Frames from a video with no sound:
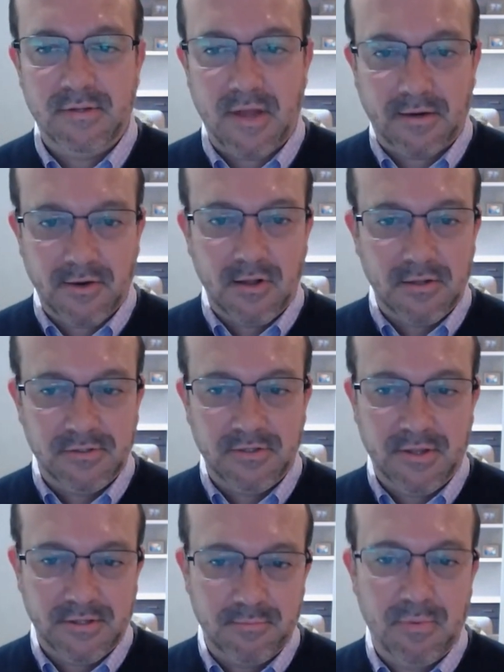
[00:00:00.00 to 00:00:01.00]
the
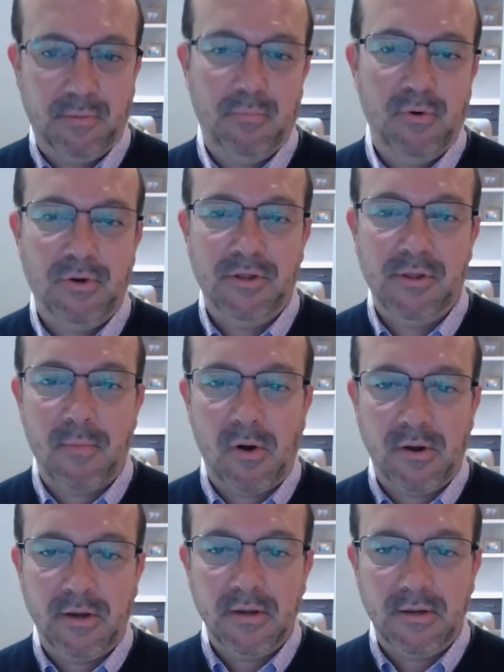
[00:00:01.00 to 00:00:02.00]
technology that's being put in the
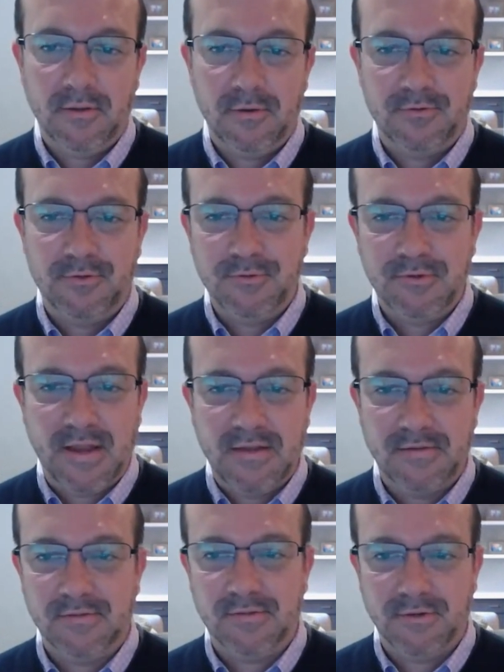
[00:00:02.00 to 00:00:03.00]
market, and those use
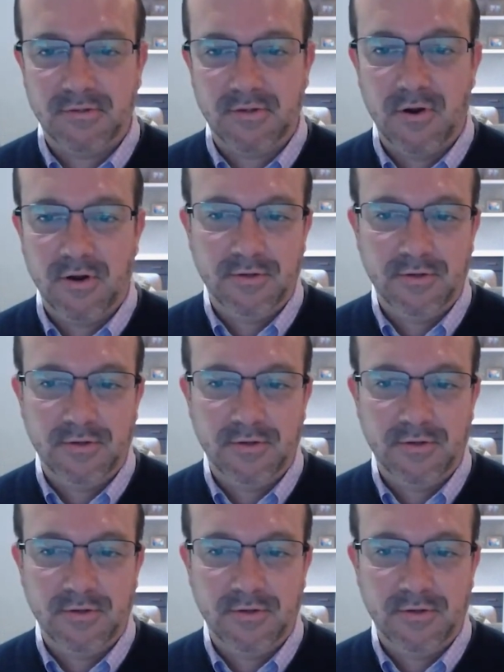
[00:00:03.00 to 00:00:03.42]
cases are starting